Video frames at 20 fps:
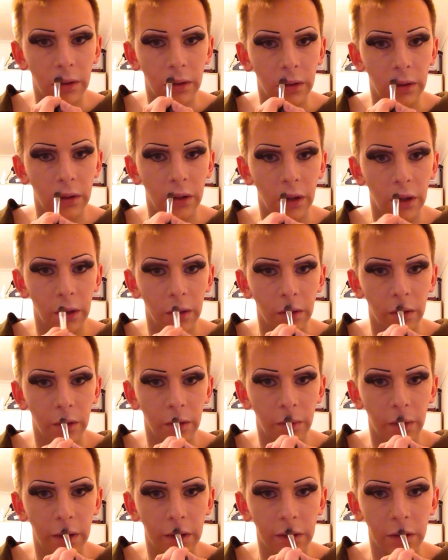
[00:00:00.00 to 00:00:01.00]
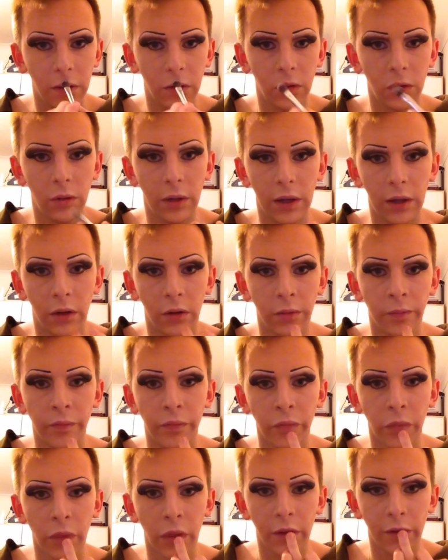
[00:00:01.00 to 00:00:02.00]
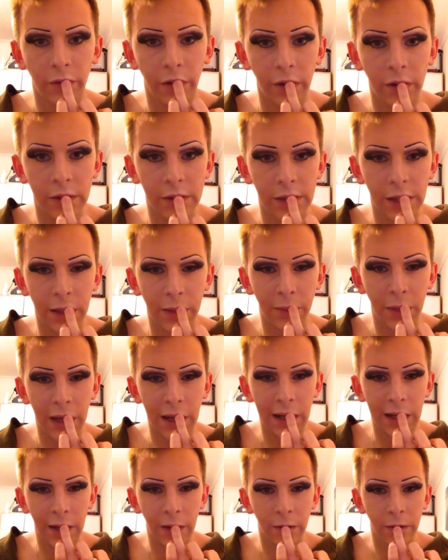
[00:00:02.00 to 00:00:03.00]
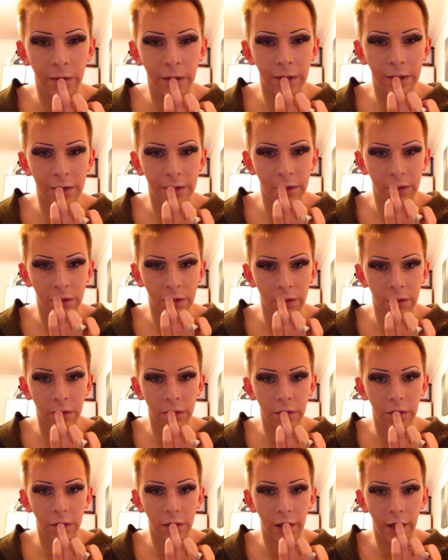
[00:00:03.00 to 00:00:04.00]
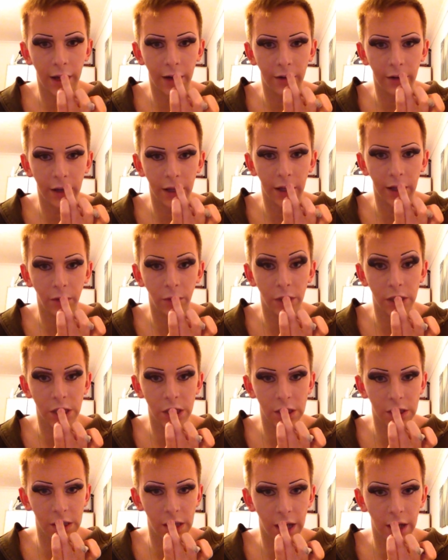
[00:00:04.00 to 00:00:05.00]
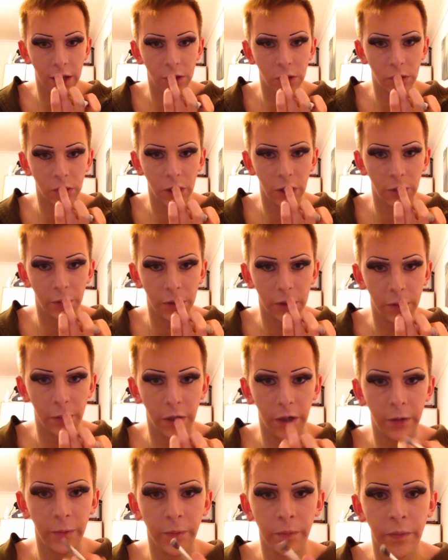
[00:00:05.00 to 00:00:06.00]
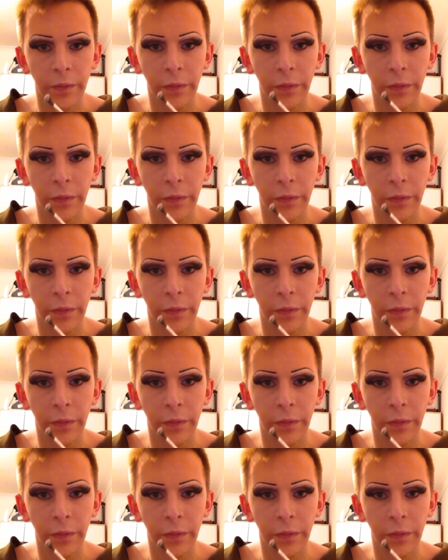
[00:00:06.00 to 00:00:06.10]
So I'm just placing it all the way along, focusing it mainly on this area here, which is the actual cupid's bow.